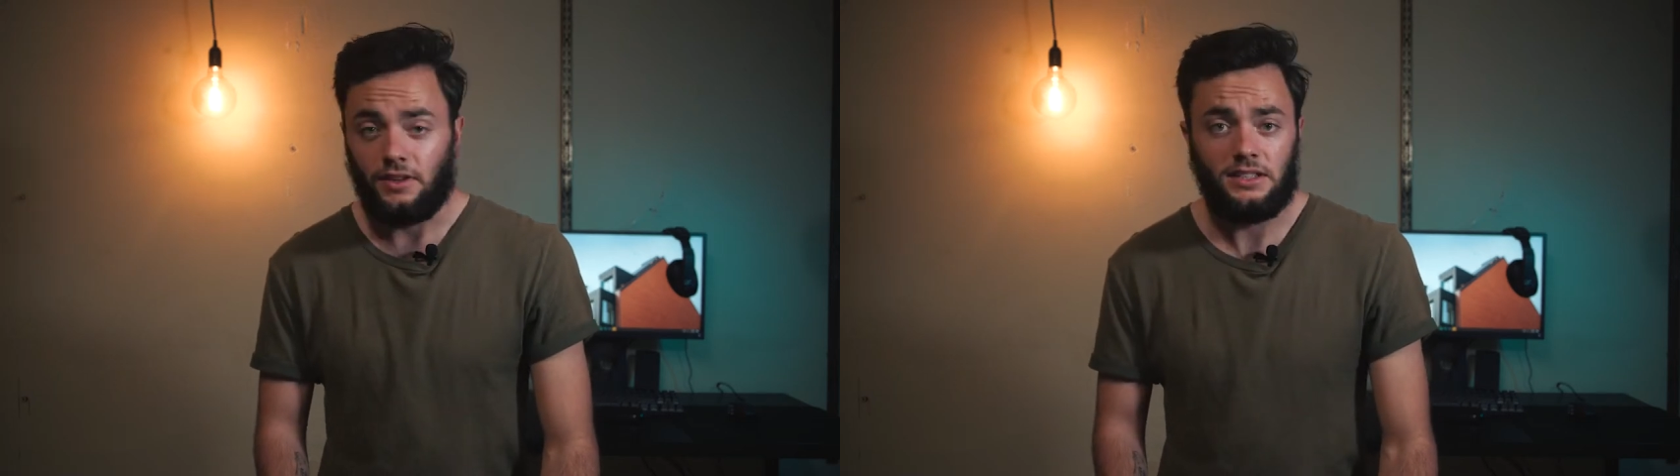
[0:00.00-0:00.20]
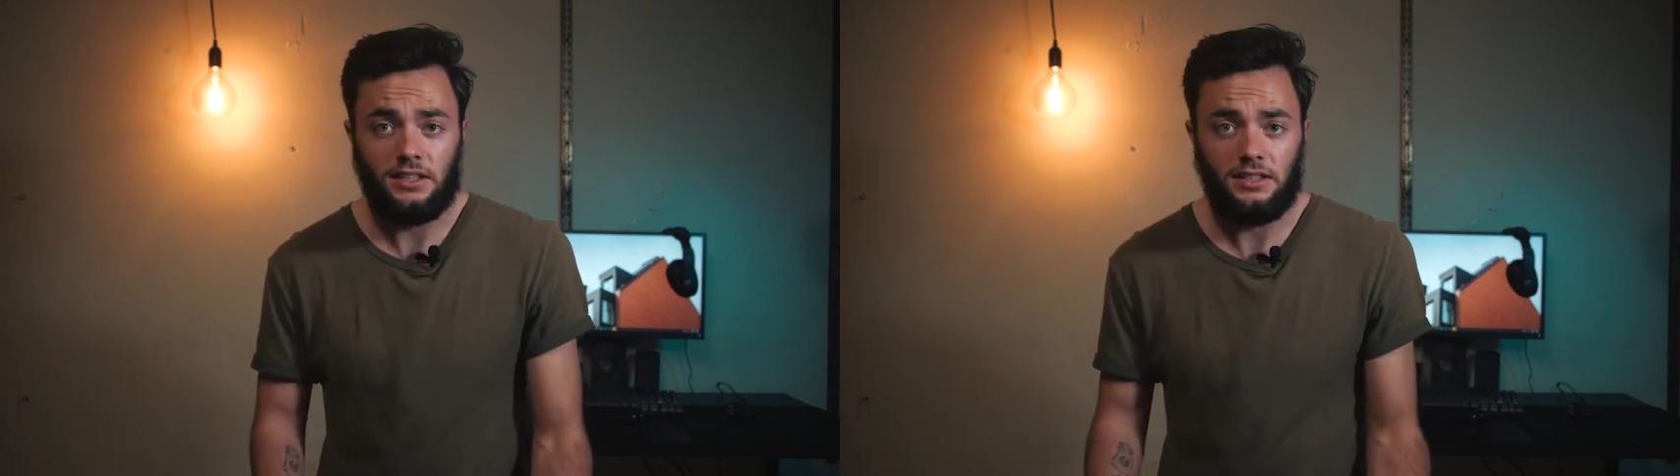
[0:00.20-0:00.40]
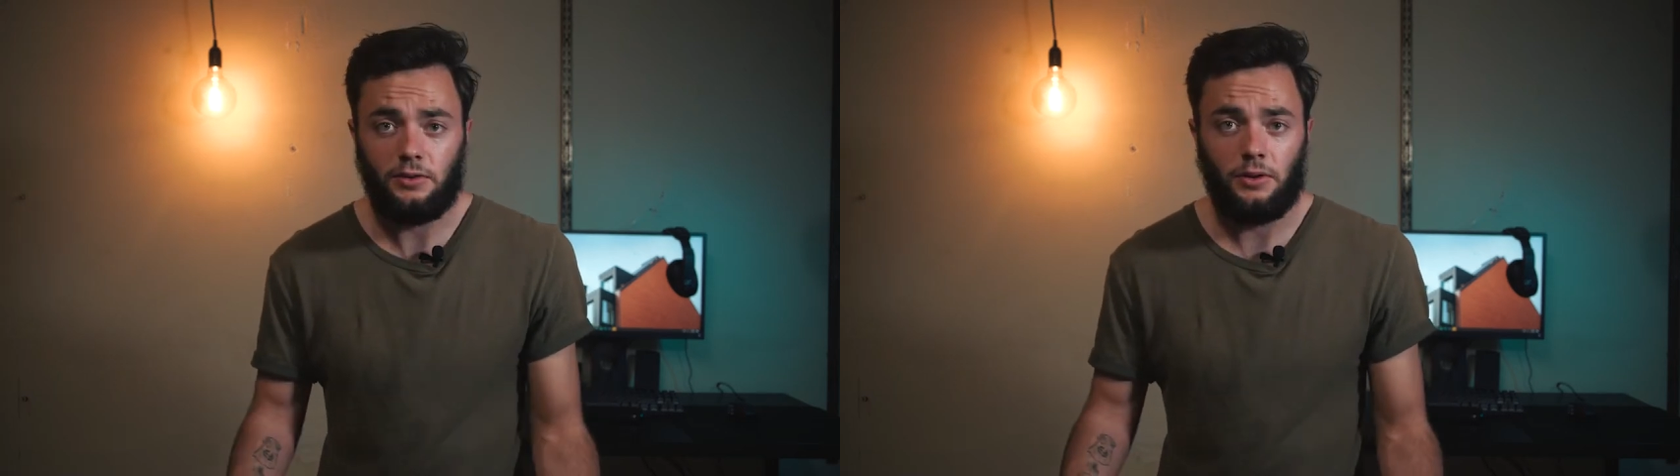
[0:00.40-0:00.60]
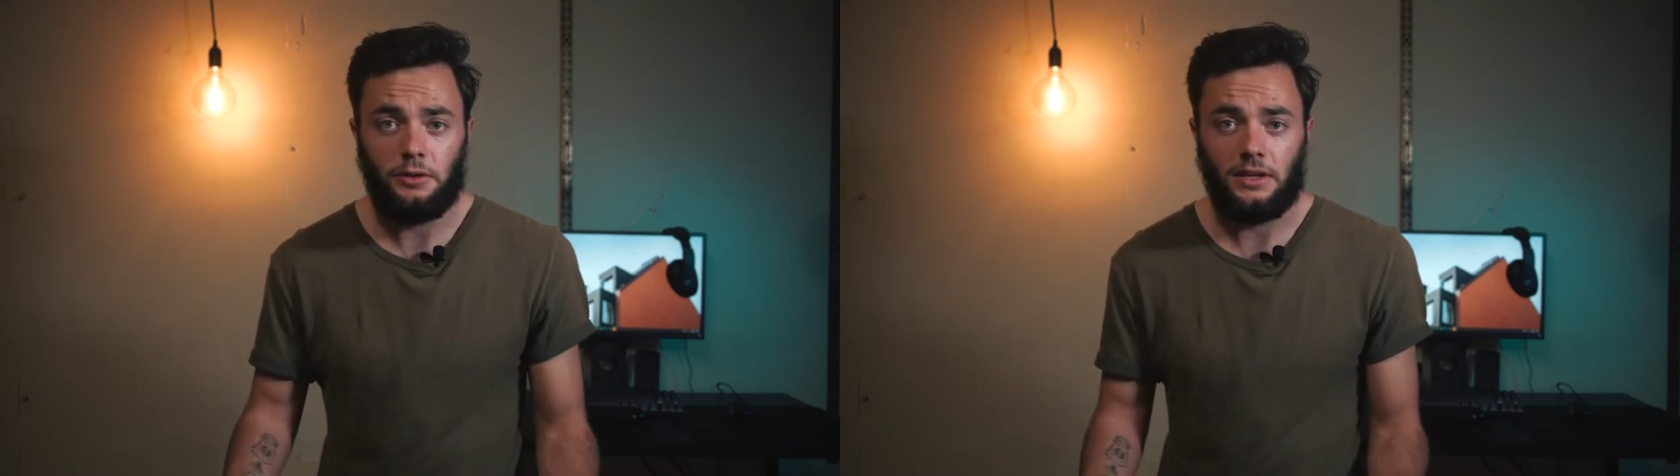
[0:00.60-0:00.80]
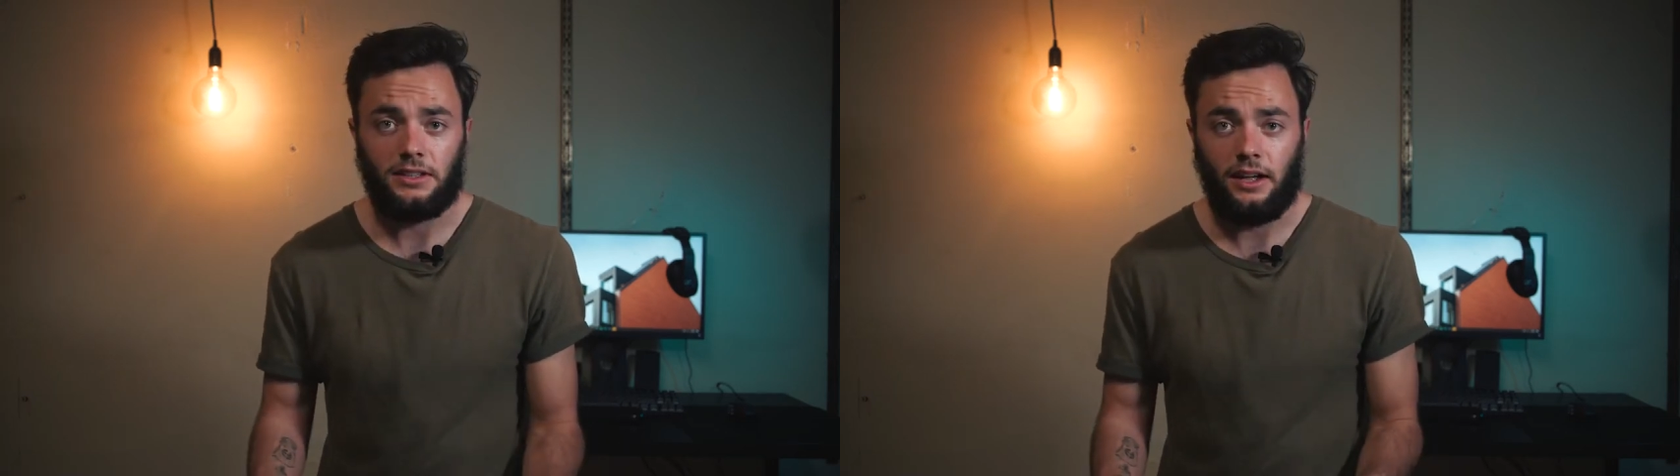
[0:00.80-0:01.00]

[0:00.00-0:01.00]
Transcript: it's an easy way to make